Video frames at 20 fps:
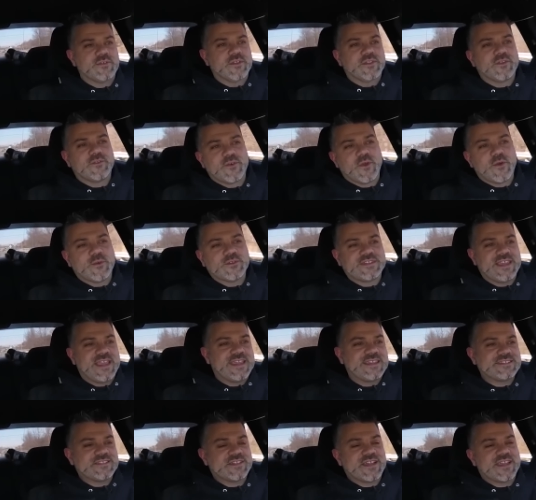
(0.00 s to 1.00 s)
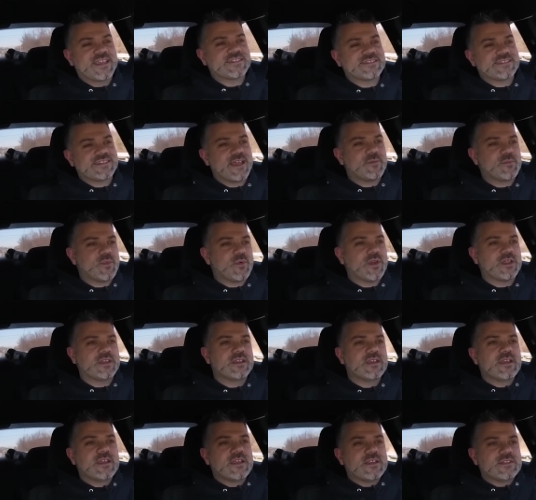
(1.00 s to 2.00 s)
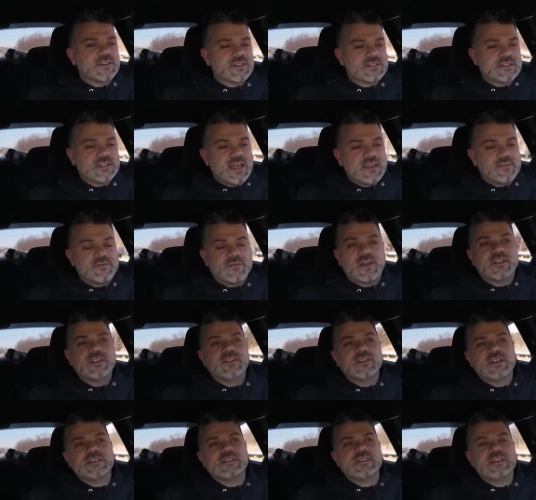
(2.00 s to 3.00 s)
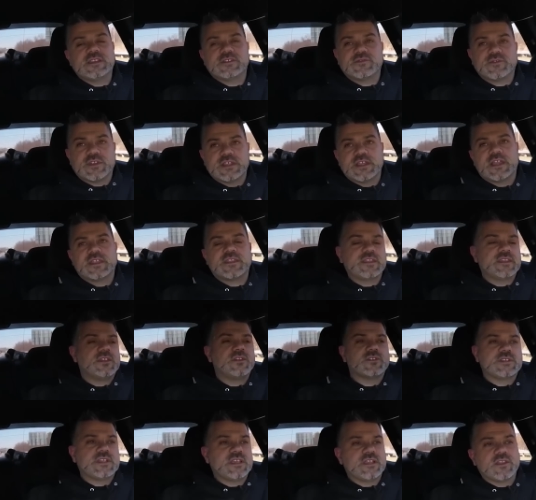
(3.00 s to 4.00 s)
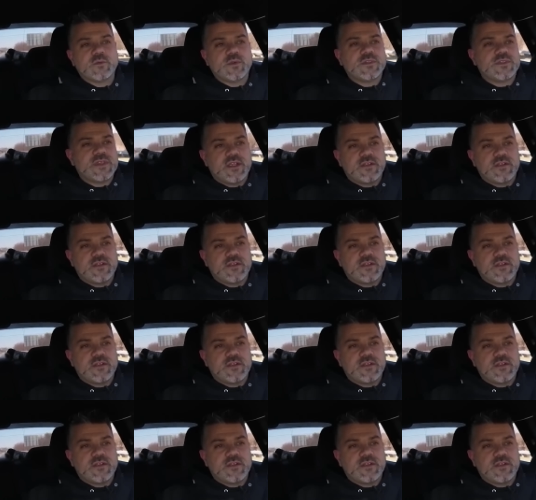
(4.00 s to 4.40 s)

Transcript: the road takes you, I guess, at that point. So it's a lot of fun. You can see there's really nothing you're dealing with there